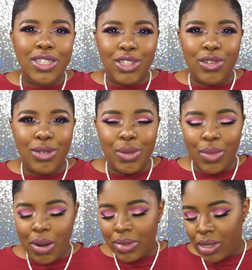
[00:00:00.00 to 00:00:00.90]
description
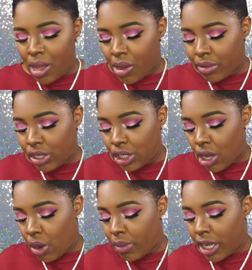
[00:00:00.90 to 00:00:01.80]
bar below,
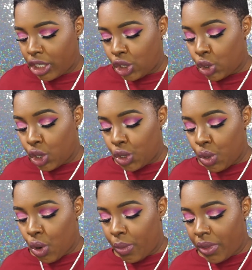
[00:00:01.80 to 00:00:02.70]
so make sure you
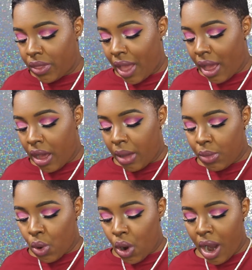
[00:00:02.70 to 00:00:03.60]
open that
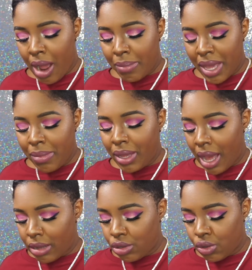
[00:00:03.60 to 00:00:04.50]
up. Or maybe
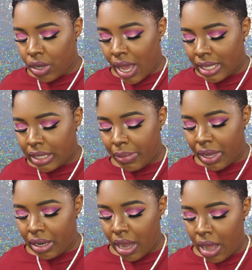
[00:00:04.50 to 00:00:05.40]
I'll do it as the
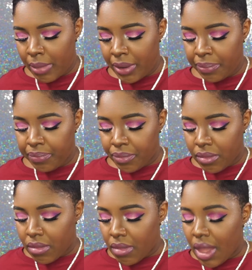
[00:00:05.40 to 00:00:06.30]
pinned comment.
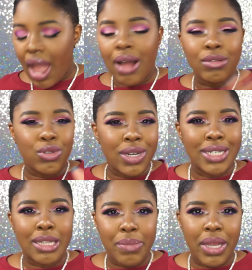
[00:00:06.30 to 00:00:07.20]
I'll do it
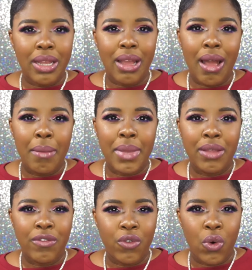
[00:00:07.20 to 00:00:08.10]
as the pinned
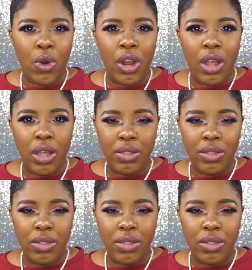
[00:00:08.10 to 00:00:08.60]
comment for